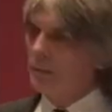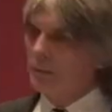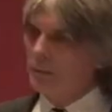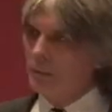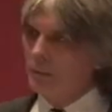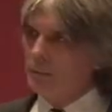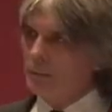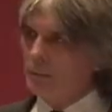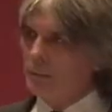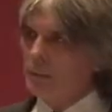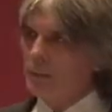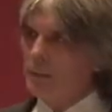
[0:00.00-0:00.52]

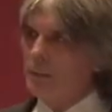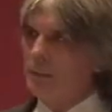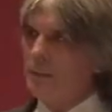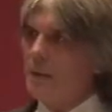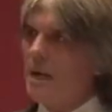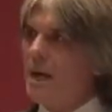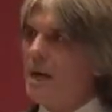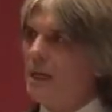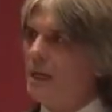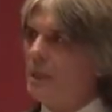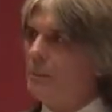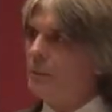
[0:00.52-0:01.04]
the
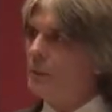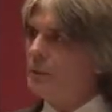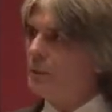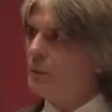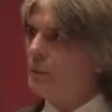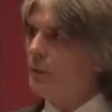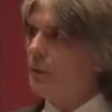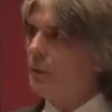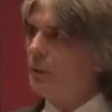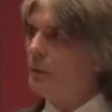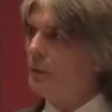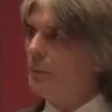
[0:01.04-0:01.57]
documents
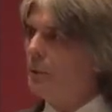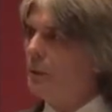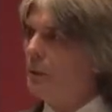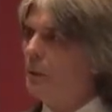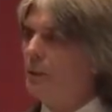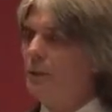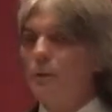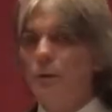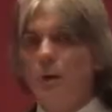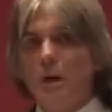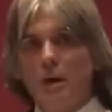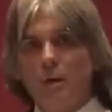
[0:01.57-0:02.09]
are going to
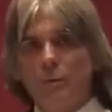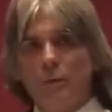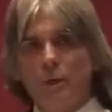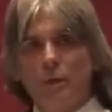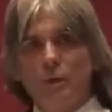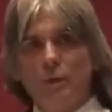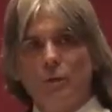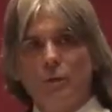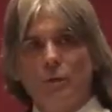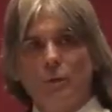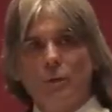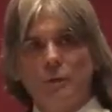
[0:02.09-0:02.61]
be
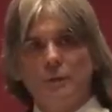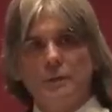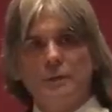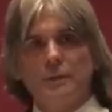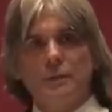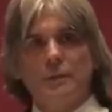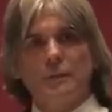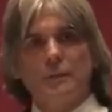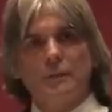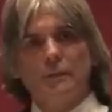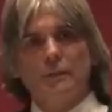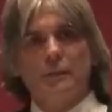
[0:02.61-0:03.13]

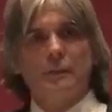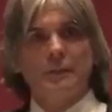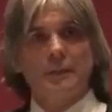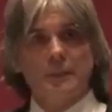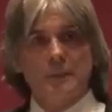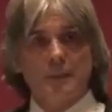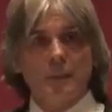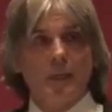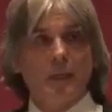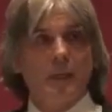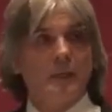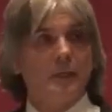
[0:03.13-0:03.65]
non-recourse. They're going to
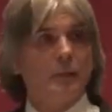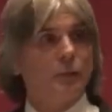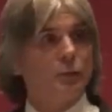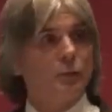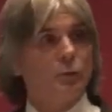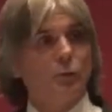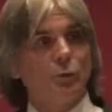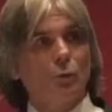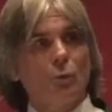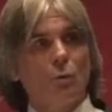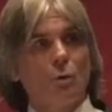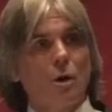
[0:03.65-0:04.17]
say
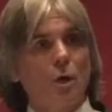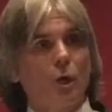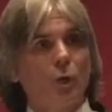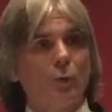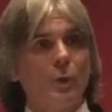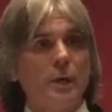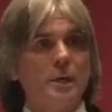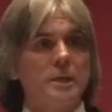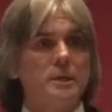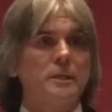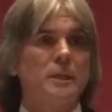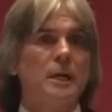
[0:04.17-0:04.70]
you can walk
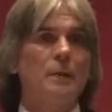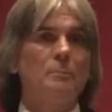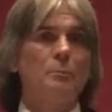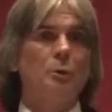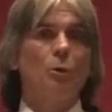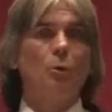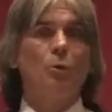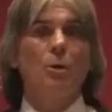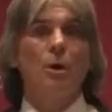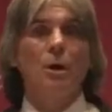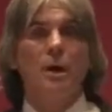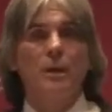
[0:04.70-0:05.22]
away anytime
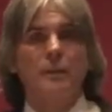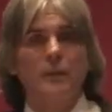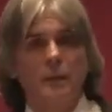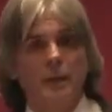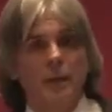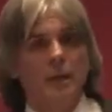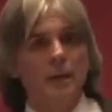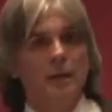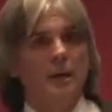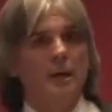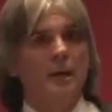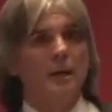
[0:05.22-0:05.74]
you want,
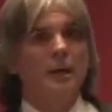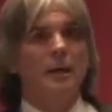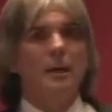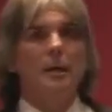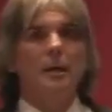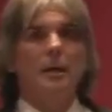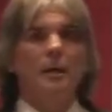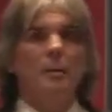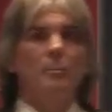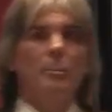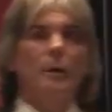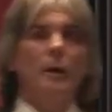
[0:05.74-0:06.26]

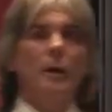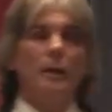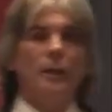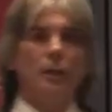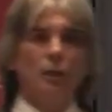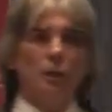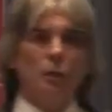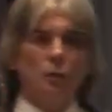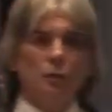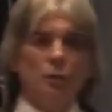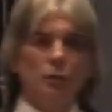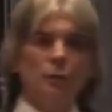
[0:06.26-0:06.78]

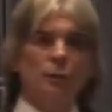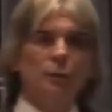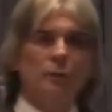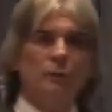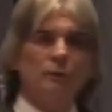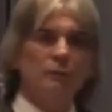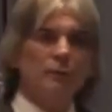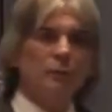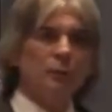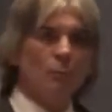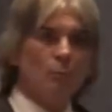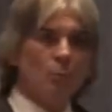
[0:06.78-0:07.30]
but you're going
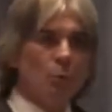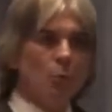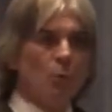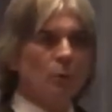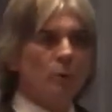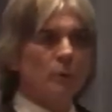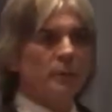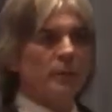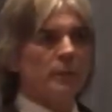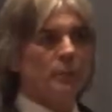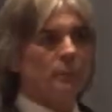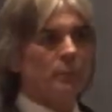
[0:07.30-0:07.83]
to feel
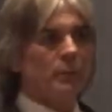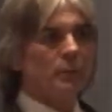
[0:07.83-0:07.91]
morally